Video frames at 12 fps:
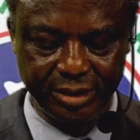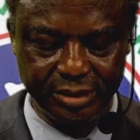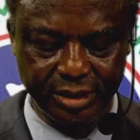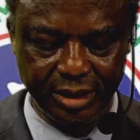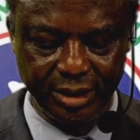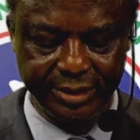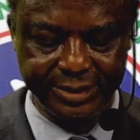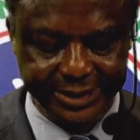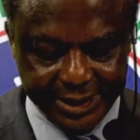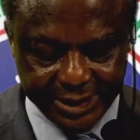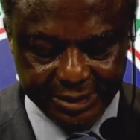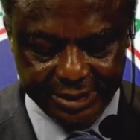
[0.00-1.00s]
uh, uh,
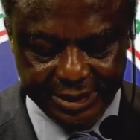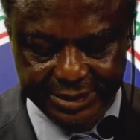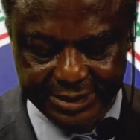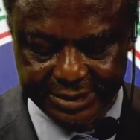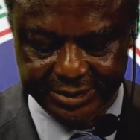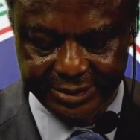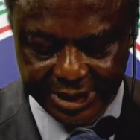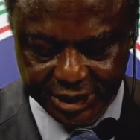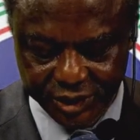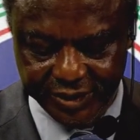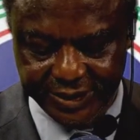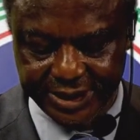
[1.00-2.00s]
it is righteous
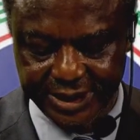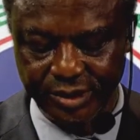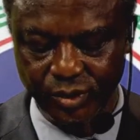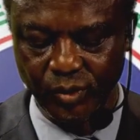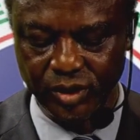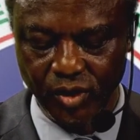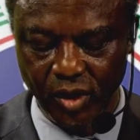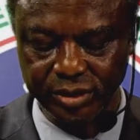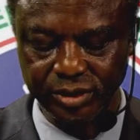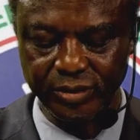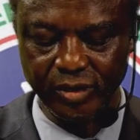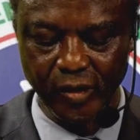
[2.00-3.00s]
thing with God to
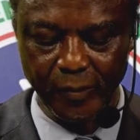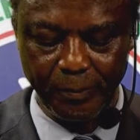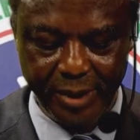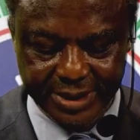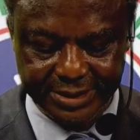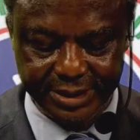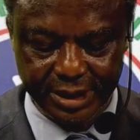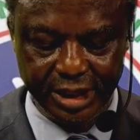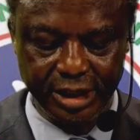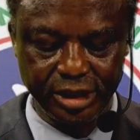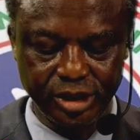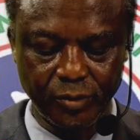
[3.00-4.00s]
recompense
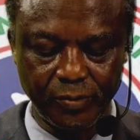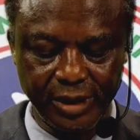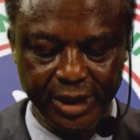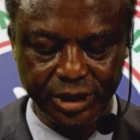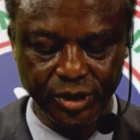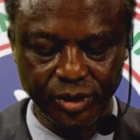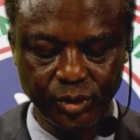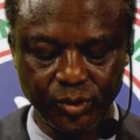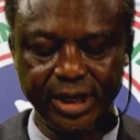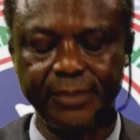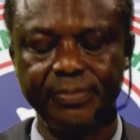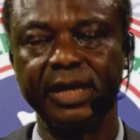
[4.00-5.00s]
tribulation to
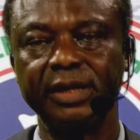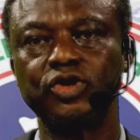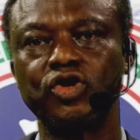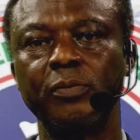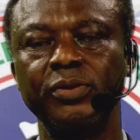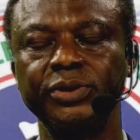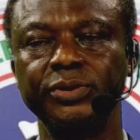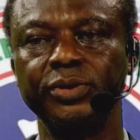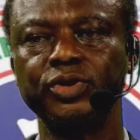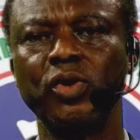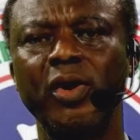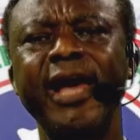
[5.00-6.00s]
them that trouble you.
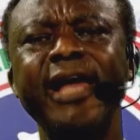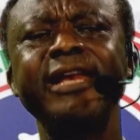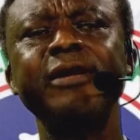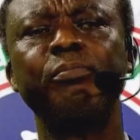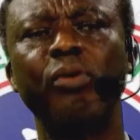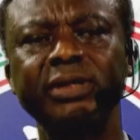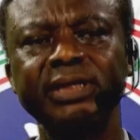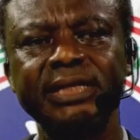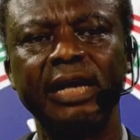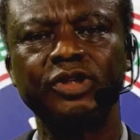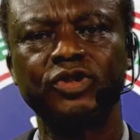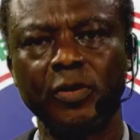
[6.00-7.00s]
So anybody that
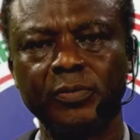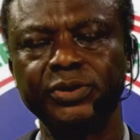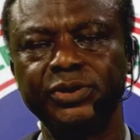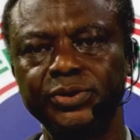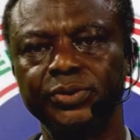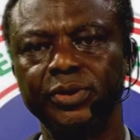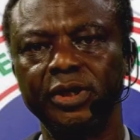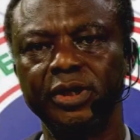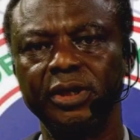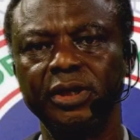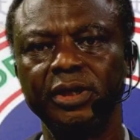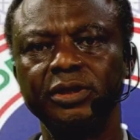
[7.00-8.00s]
troubles you,
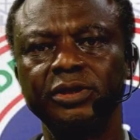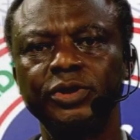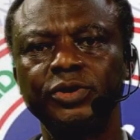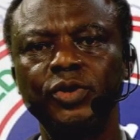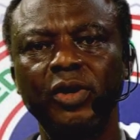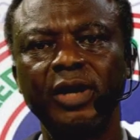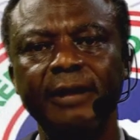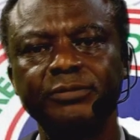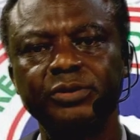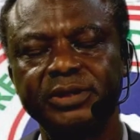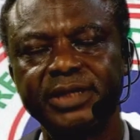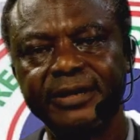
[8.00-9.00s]
you don't have to
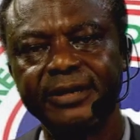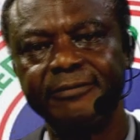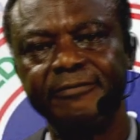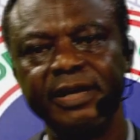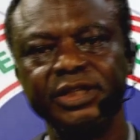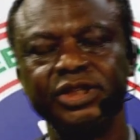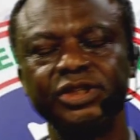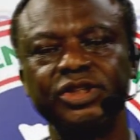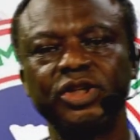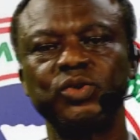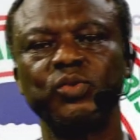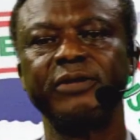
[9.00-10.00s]
take revenge. Just
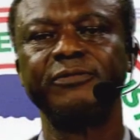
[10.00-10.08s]
wait for